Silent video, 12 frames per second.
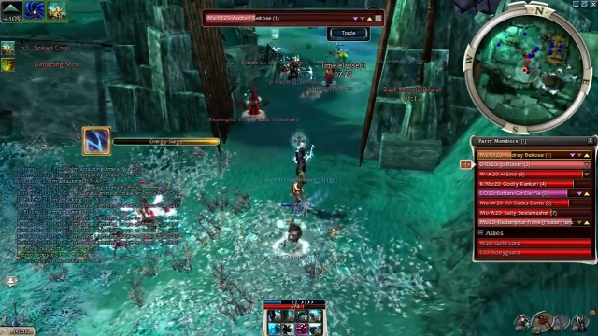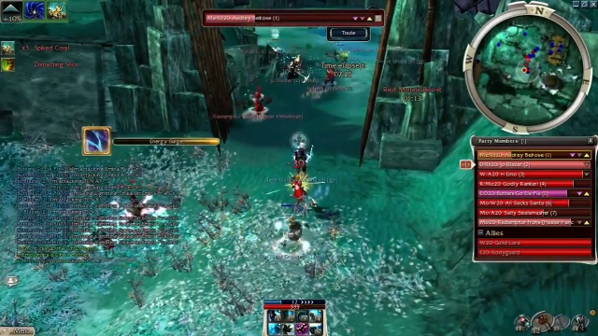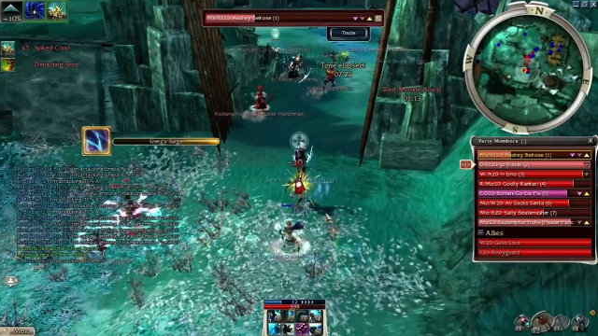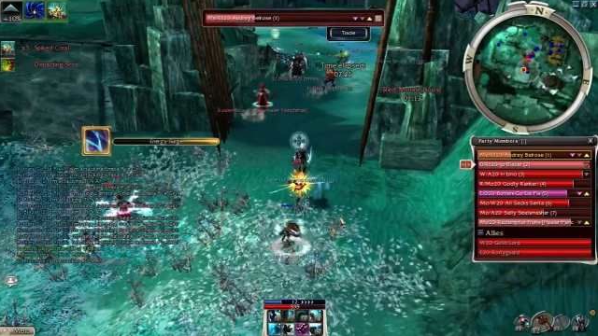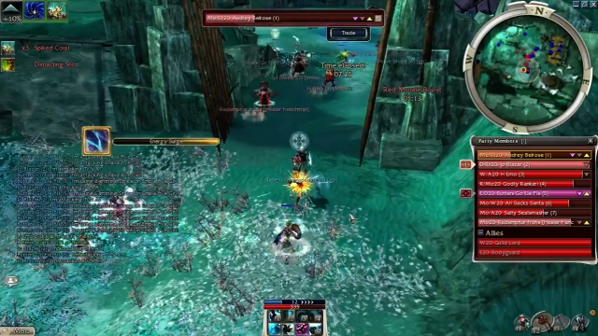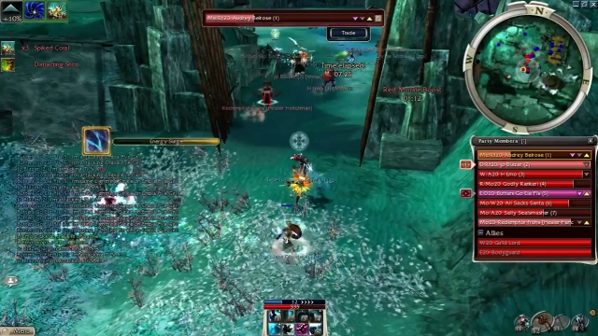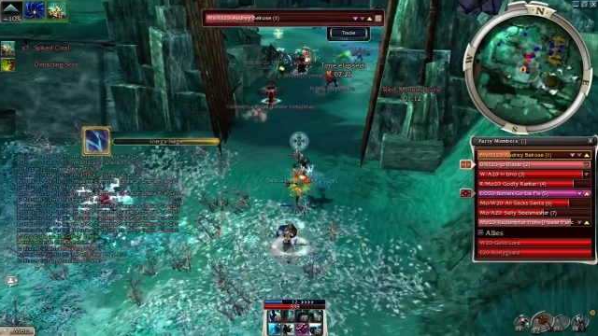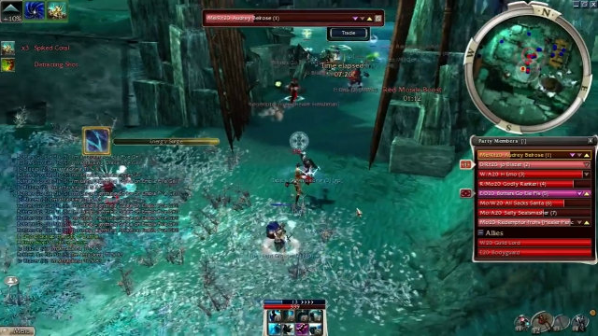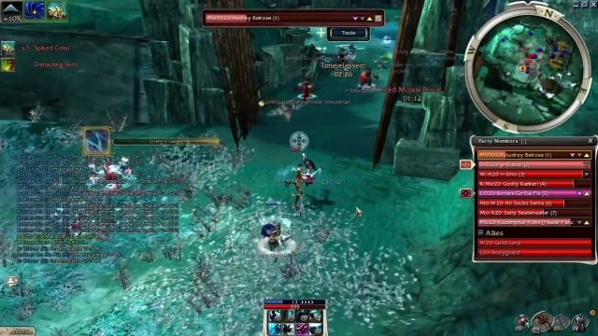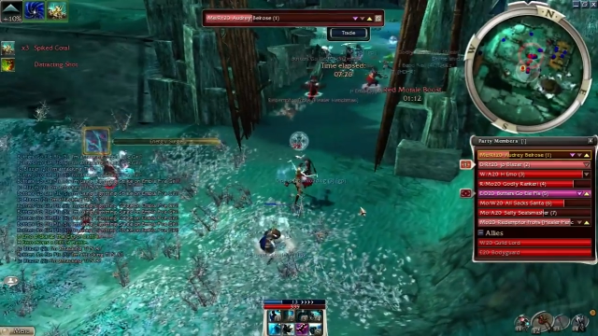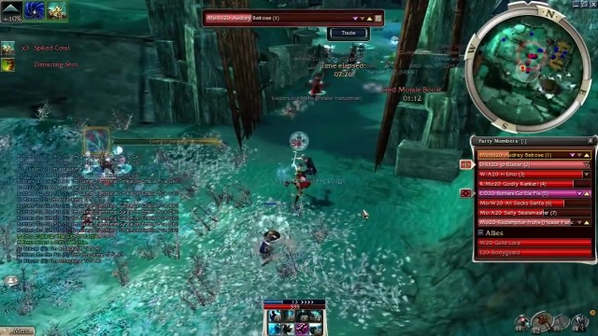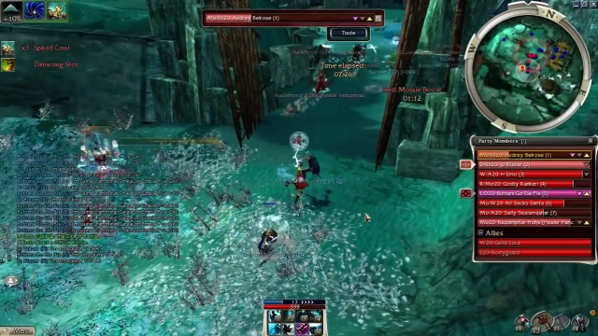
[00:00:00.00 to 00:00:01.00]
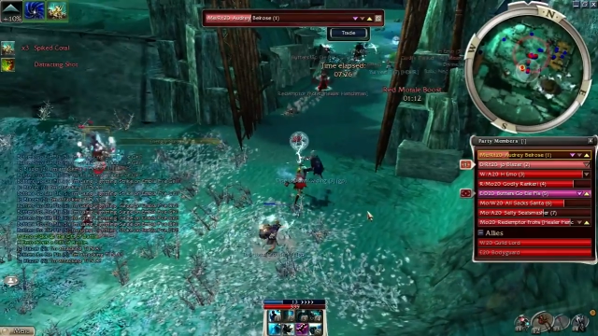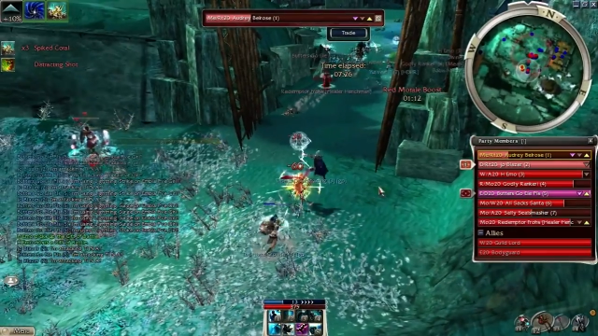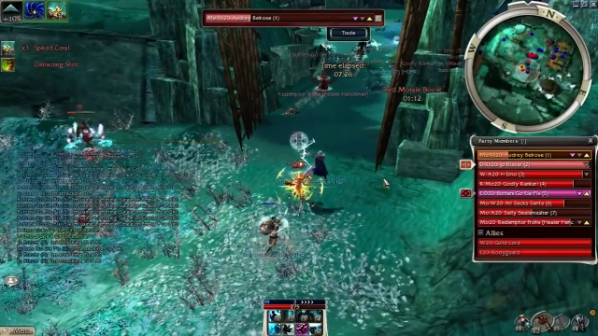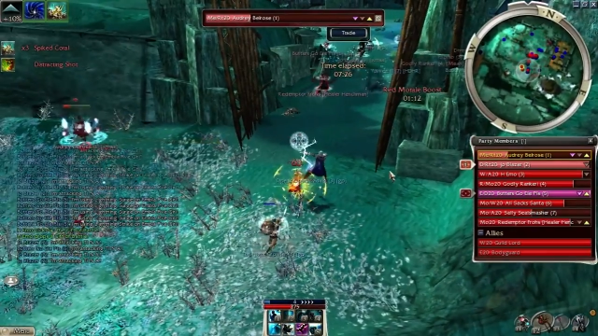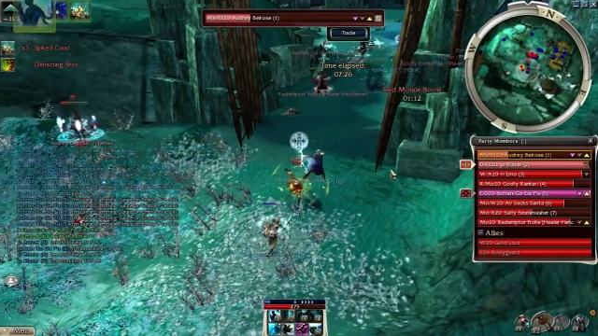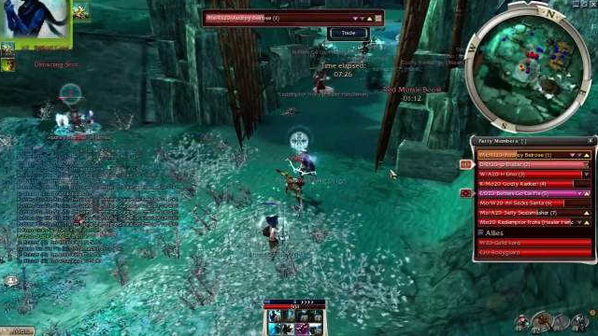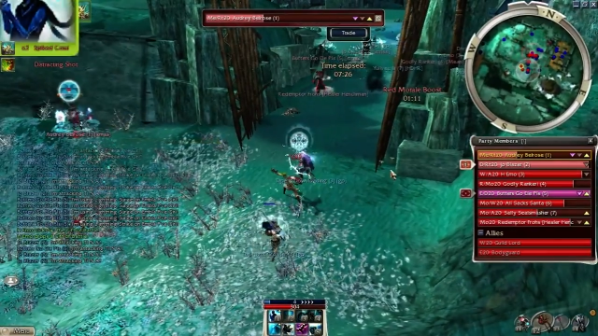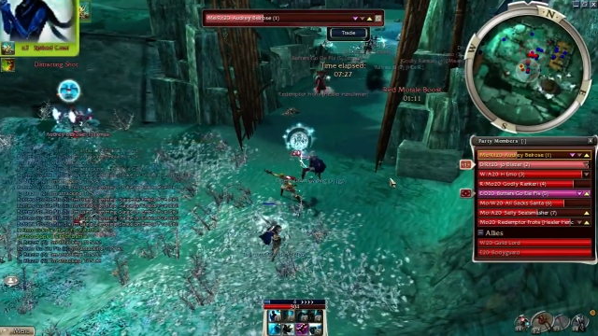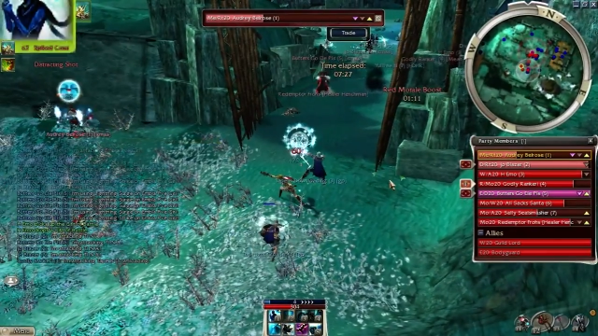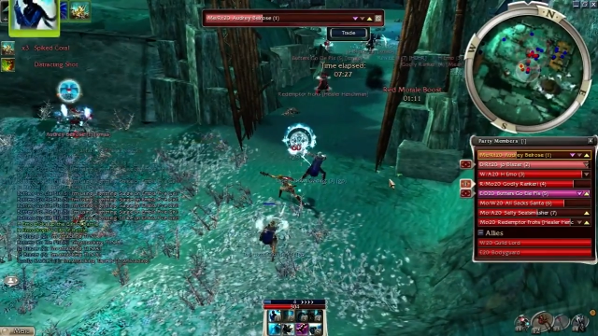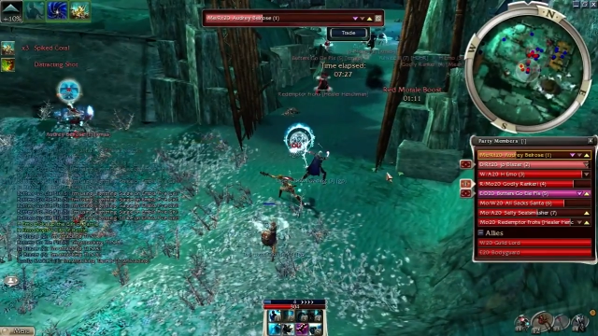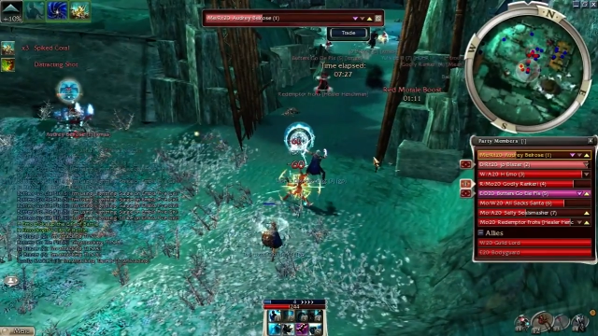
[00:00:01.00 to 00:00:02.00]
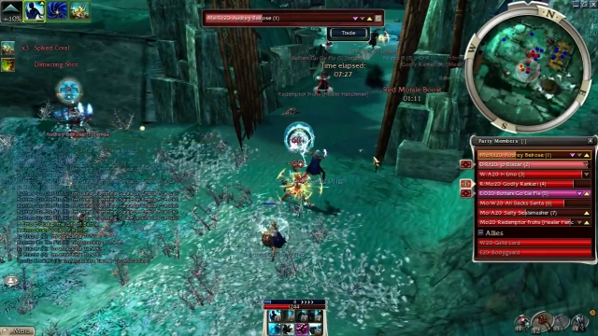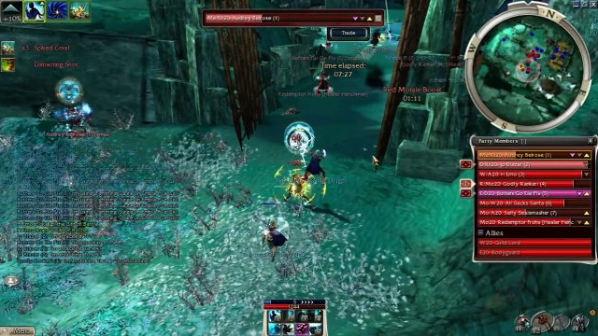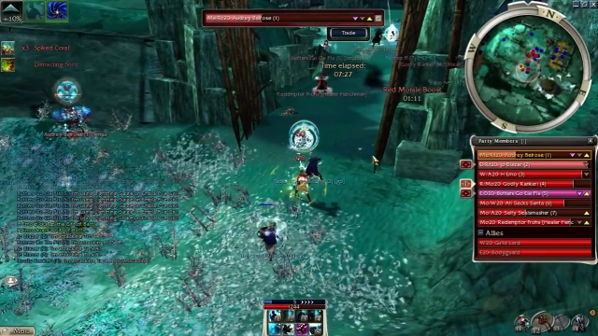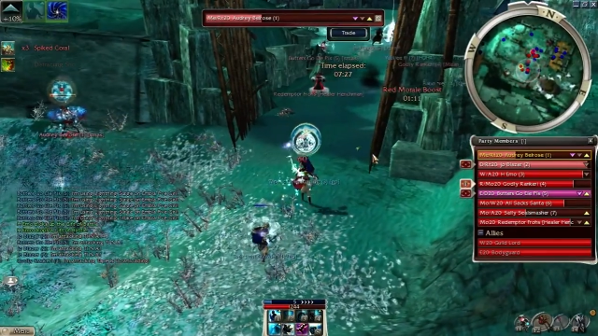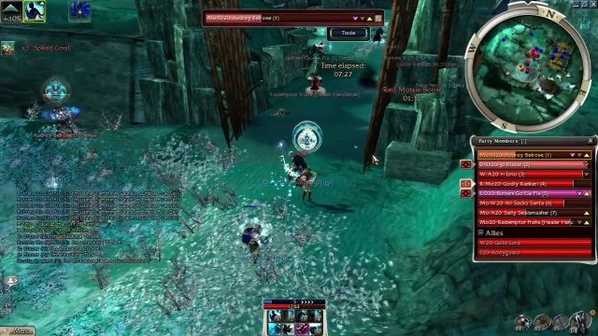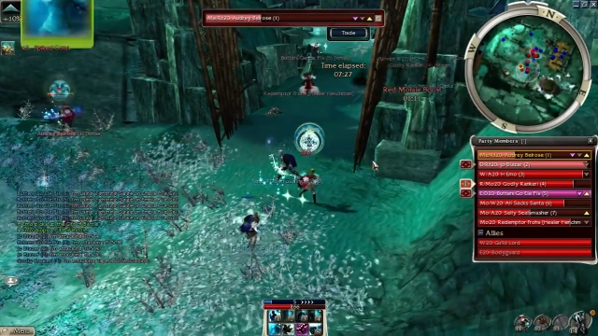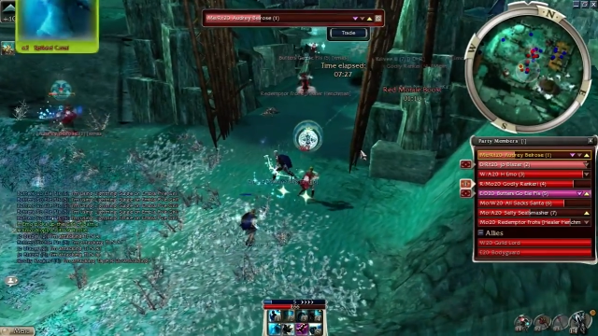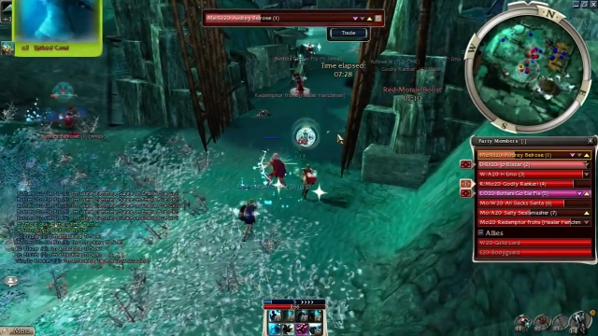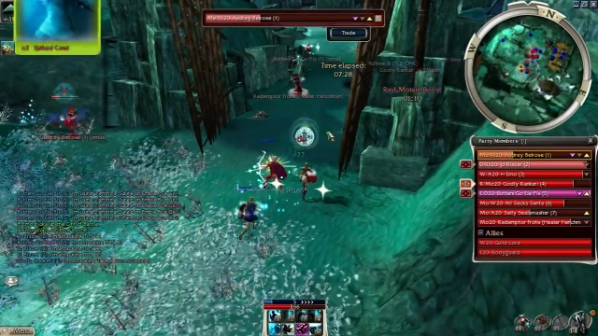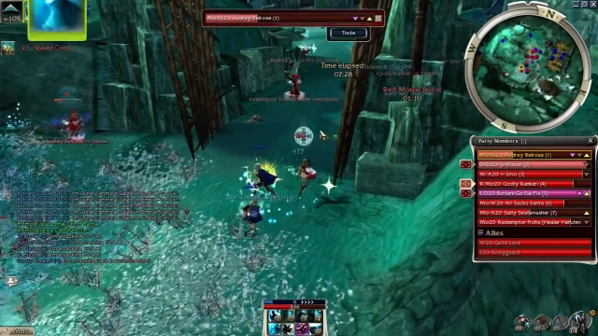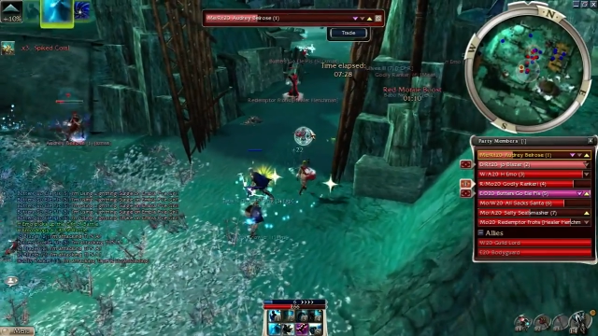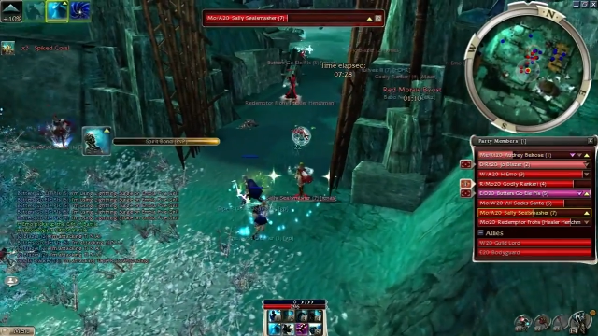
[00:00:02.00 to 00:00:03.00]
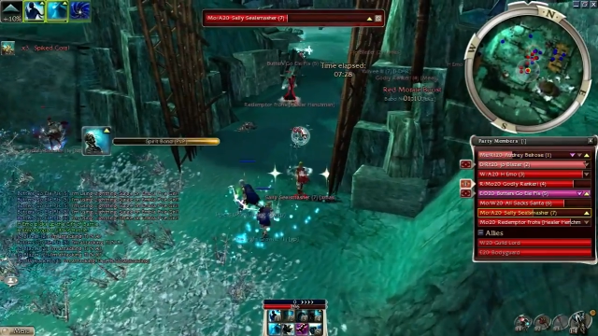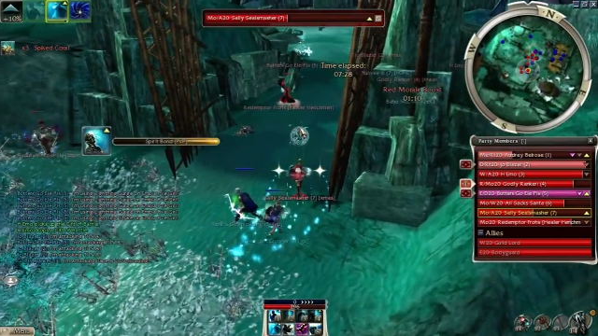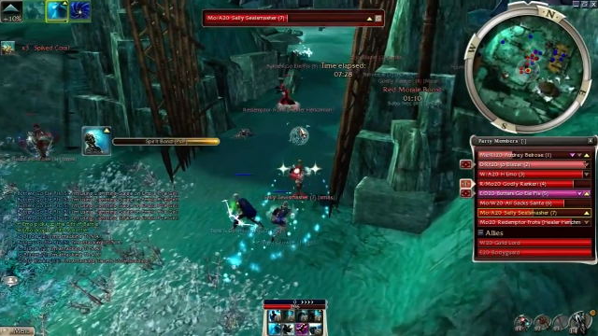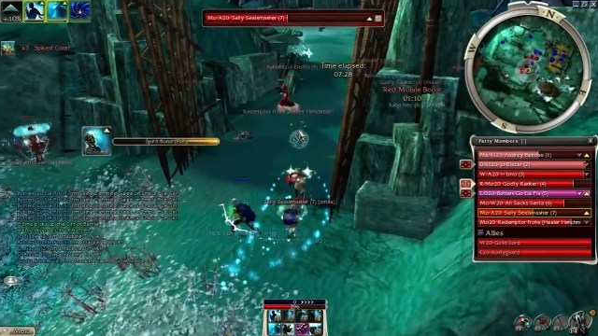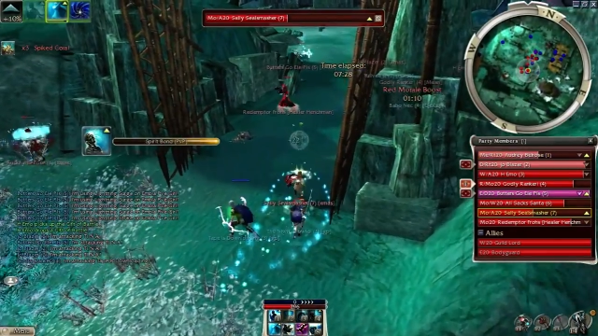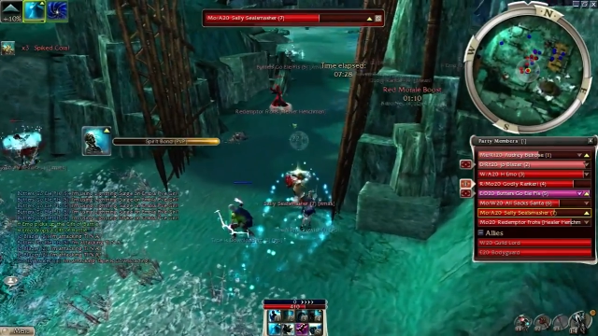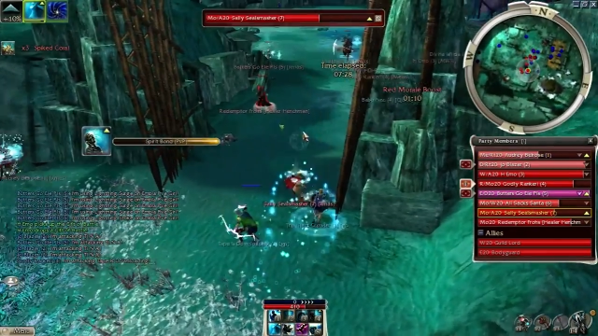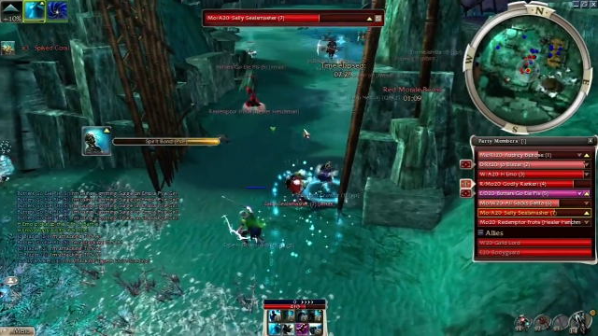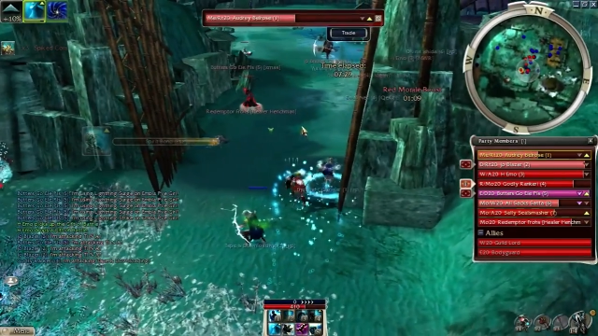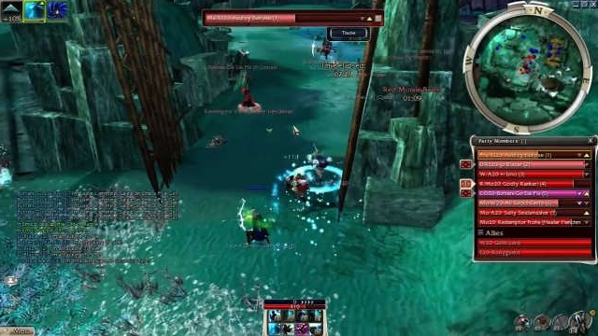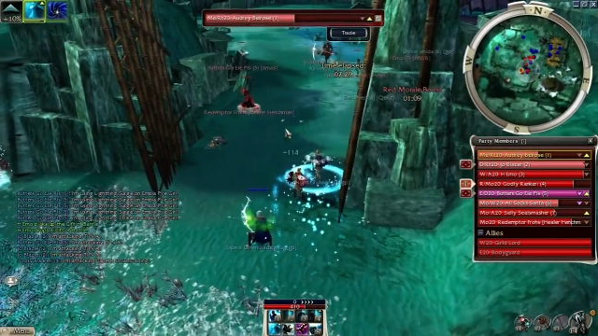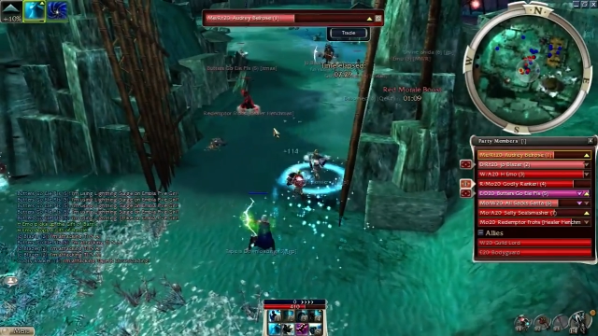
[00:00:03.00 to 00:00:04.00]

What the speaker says: (no speaker visible)